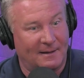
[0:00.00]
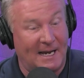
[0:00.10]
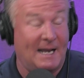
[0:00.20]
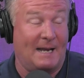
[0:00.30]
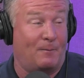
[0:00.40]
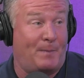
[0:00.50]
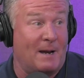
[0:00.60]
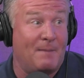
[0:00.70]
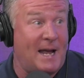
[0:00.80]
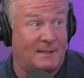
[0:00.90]
It'd be
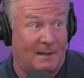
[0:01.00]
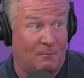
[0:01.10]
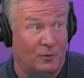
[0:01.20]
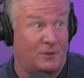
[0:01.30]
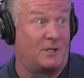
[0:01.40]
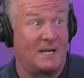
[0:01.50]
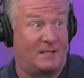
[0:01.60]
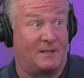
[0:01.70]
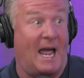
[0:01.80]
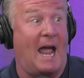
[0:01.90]
amazing.
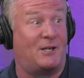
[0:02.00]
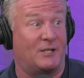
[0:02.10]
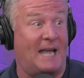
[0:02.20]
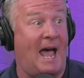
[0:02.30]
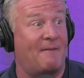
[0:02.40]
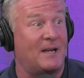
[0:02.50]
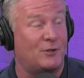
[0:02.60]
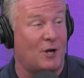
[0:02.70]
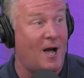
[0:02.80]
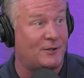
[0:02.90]
Is just having
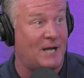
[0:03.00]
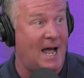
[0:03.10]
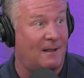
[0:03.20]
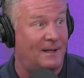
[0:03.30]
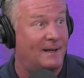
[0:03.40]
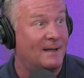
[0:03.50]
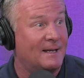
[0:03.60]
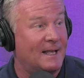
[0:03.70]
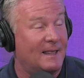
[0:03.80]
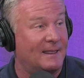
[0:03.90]
Josh Allen
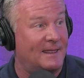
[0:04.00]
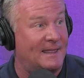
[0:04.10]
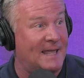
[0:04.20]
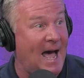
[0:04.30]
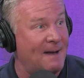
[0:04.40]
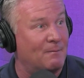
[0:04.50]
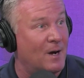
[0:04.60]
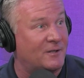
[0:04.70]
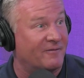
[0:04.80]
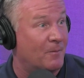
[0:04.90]
that
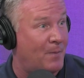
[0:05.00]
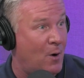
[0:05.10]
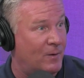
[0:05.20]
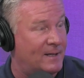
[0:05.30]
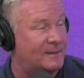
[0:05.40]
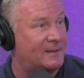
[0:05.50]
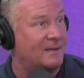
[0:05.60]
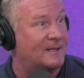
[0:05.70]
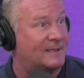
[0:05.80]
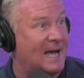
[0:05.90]
much of a bonus to
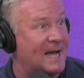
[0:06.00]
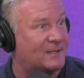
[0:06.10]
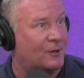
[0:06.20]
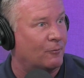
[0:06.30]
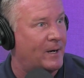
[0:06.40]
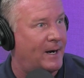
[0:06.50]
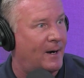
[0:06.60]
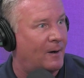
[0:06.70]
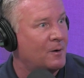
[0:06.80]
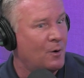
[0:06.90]
this guy's
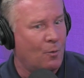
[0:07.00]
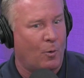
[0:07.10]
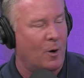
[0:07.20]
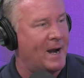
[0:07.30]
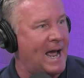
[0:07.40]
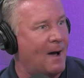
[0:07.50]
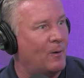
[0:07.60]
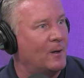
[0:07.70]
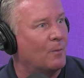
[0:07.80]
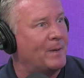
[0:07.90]
career, where now
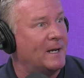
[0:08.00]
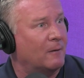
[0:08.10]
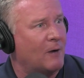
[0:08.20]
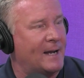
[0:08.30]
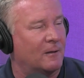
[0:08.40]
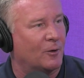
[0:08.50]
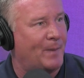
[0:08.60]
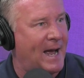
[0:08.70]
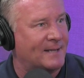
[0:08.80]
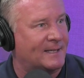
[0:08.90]
he'll be a regular
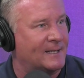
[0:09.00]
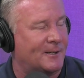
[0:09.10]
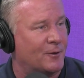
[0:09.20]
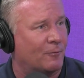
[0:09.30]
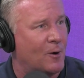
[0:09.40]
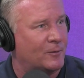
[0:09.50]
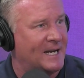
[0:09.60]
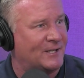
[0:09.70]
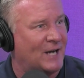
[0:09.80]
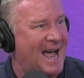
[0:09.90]
pass catcher in the
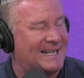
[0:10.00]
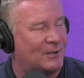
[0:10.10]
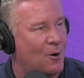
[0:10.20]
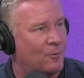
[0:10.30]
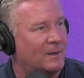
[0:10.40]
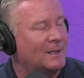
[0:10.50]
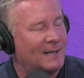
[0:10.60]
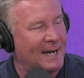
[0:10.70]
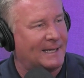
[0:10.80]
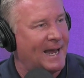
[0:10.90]
rotation?
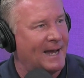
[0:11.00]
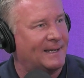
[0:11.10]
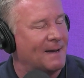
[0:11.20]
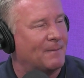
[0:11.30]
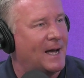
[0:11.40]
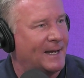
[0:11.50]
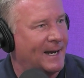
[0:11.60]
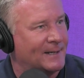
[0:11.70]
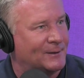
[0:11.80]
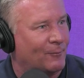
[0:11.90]
I can't get my
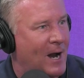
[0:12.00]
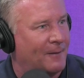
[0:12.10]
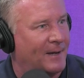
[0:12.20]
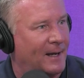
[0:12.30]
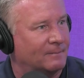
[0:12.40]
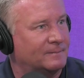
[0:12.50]
hands around that.